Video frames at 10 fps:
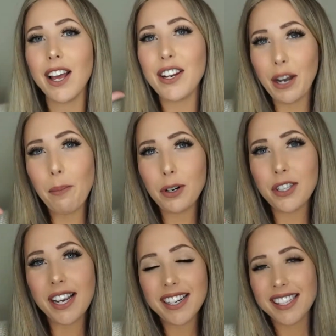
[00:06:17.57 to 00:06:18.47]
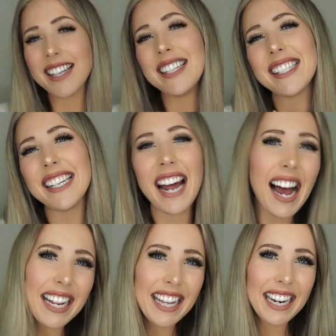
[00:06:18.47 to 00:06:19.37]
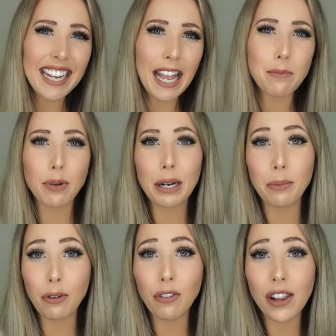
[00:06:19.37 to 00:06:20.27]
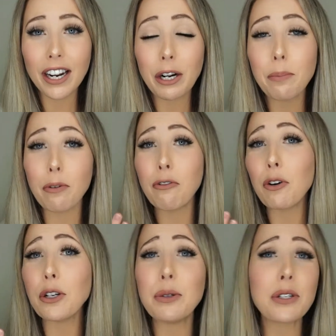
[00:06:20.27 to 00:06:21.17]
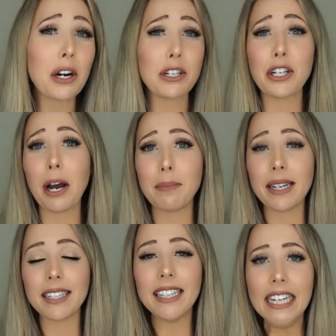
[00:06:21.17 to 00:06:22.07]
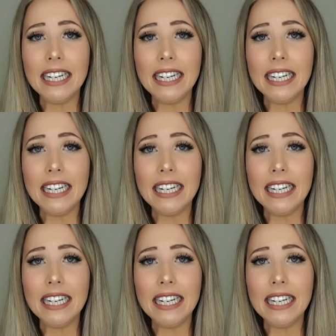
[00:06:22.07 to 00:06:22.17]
Number 6 is not getting a pre-approval letter before you start shopping.